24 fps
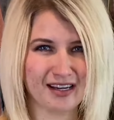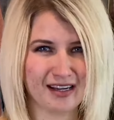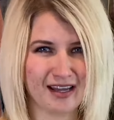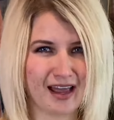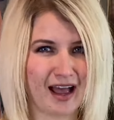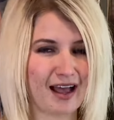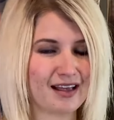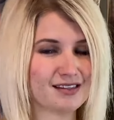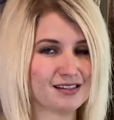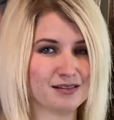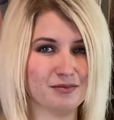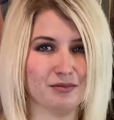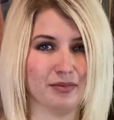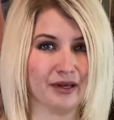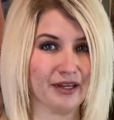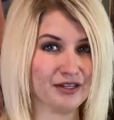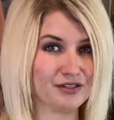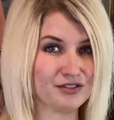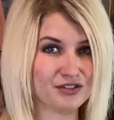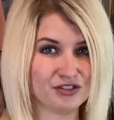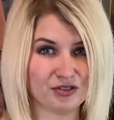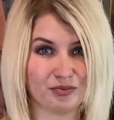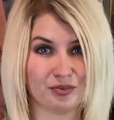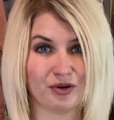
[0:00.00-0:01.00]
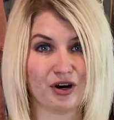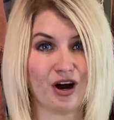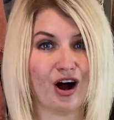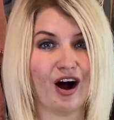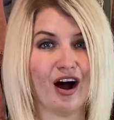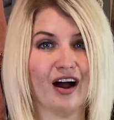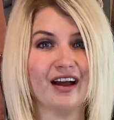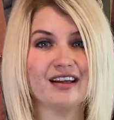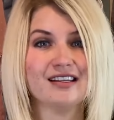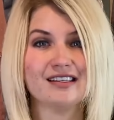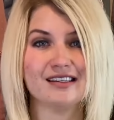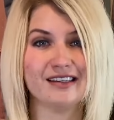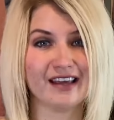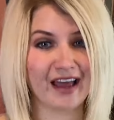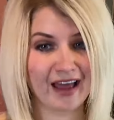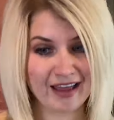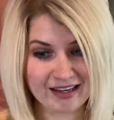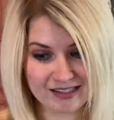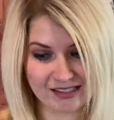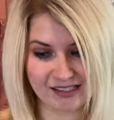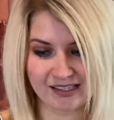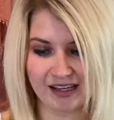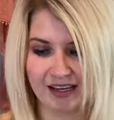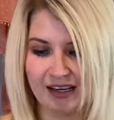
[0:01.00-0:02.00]
It hasn't been super hot
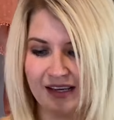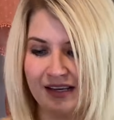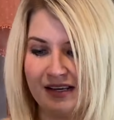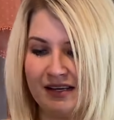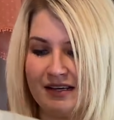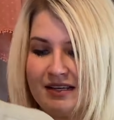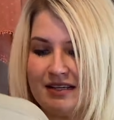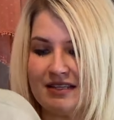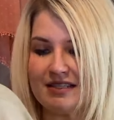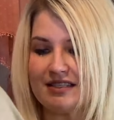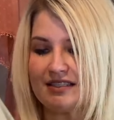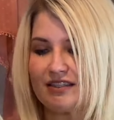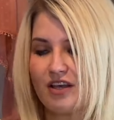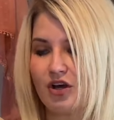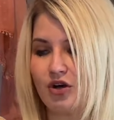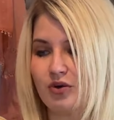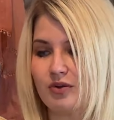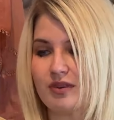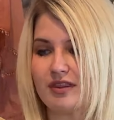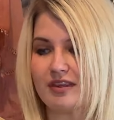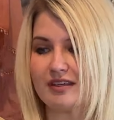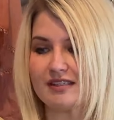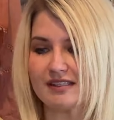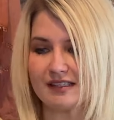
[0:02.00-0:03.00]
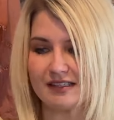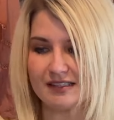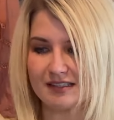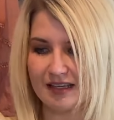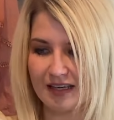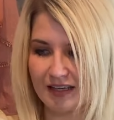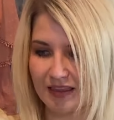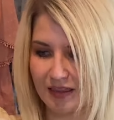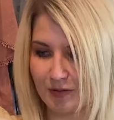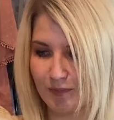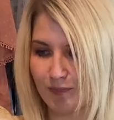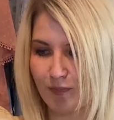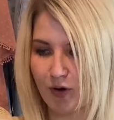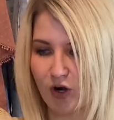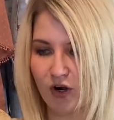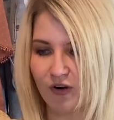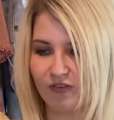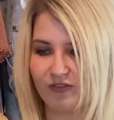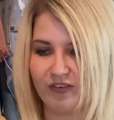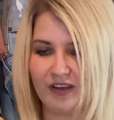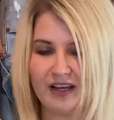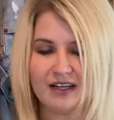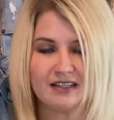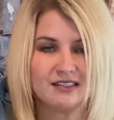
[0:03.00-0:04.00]
yet, so this is like the
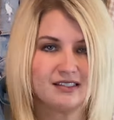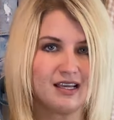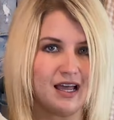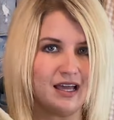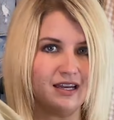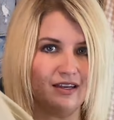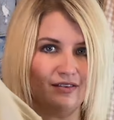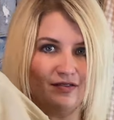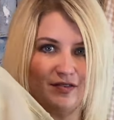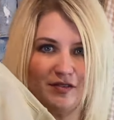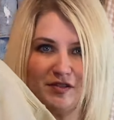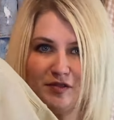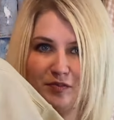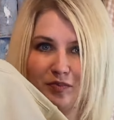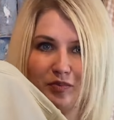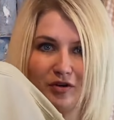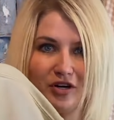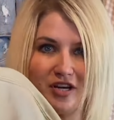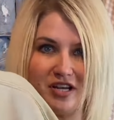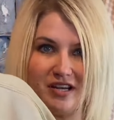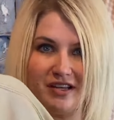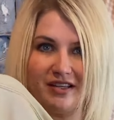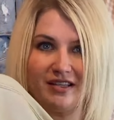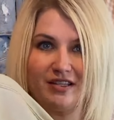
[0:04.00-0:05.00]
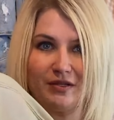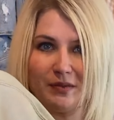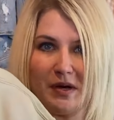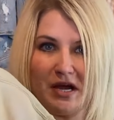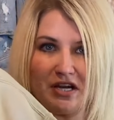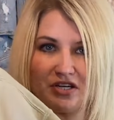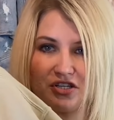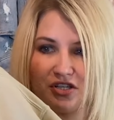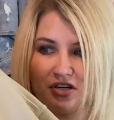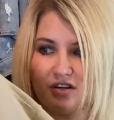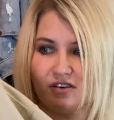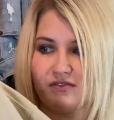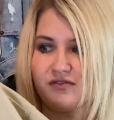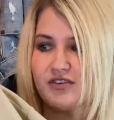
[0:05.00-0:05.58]
perfect kind of spring sweatshirt.